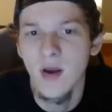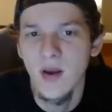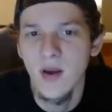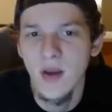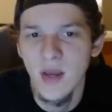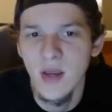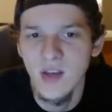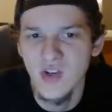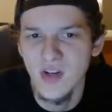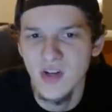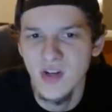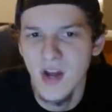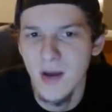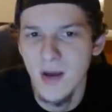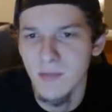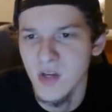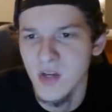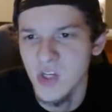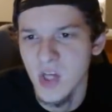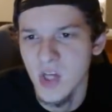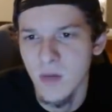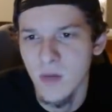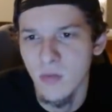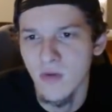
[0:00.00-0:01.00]
He should not be
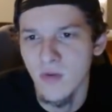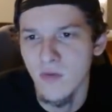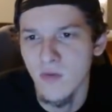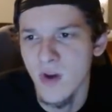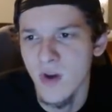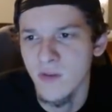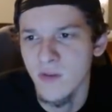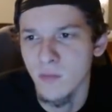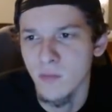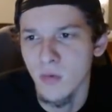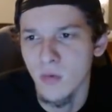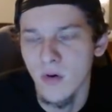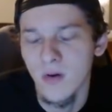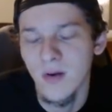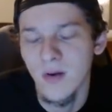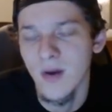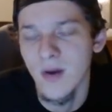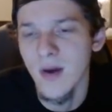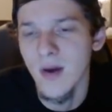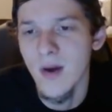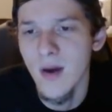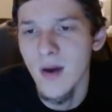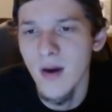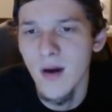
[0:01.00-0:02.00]
cheaper than Westbrook.
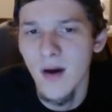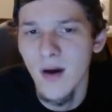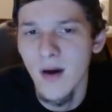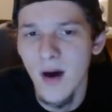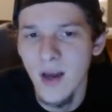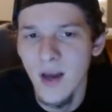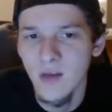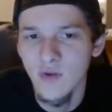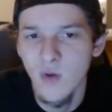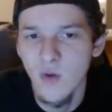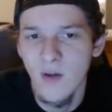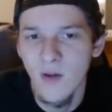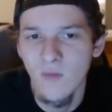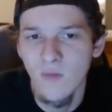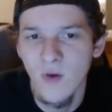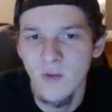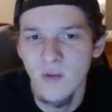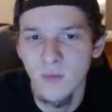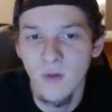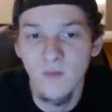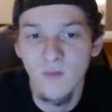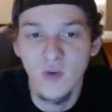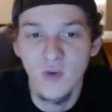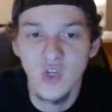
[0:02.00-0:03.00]
You do have
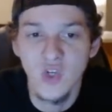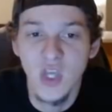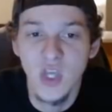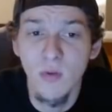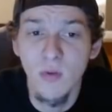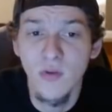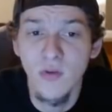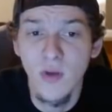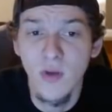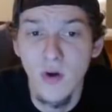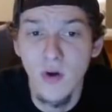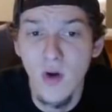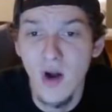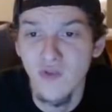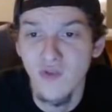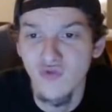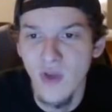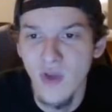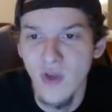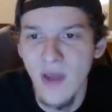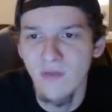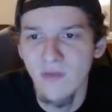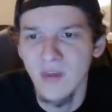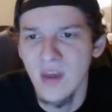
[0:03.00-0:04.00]
Westbrook for cheaper, though, on
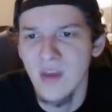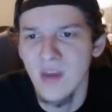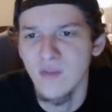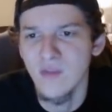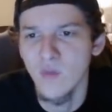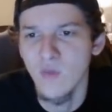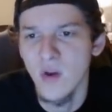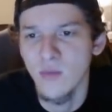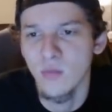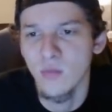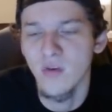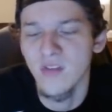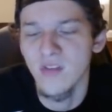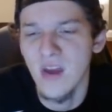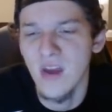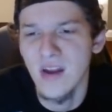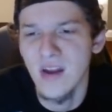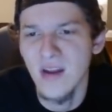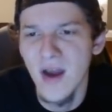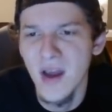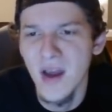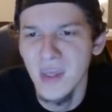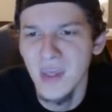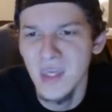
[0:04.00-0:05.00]
DraftKings. Westbrook's at
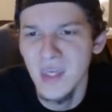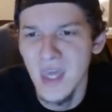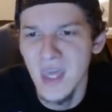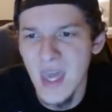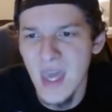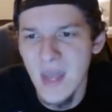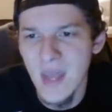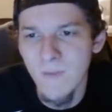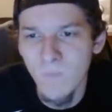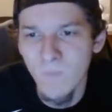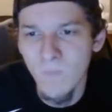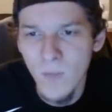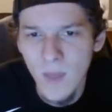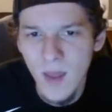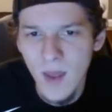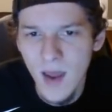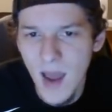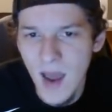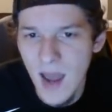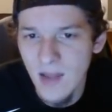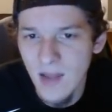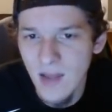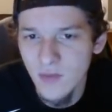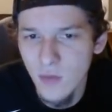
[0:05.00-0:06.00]
9K.
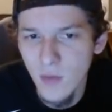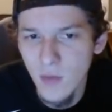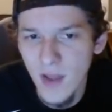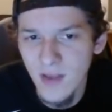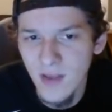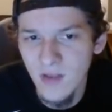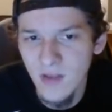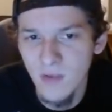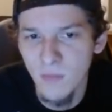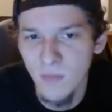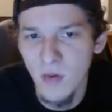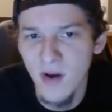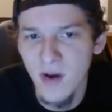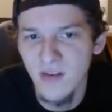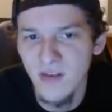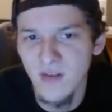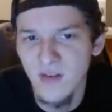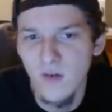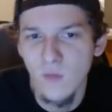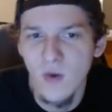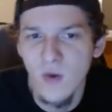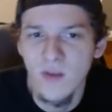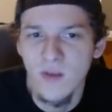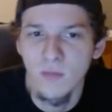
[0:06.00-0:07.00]
I do like this price
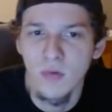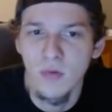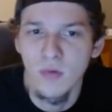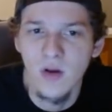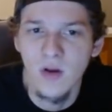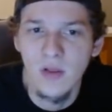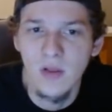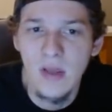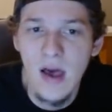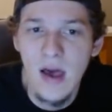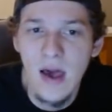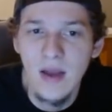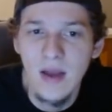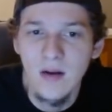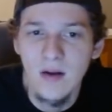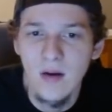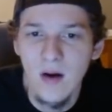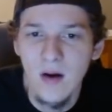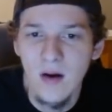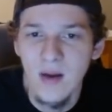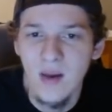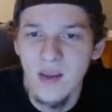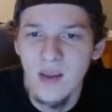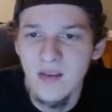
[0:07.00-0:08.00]
on Westbrook a lot.
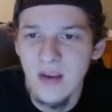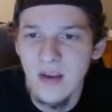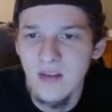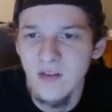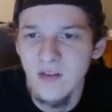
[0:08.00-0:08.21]
He's had